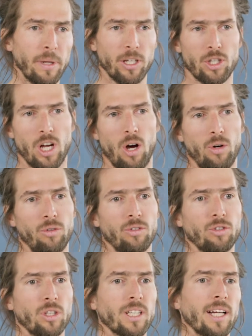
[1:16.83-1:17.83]
looking at the
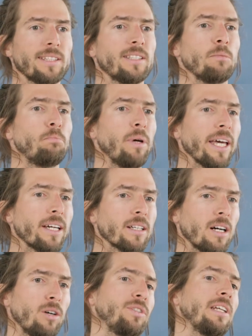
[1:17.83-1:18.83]
display.
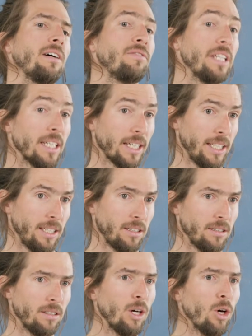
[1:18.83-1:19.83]
Instead, you can keep your eyes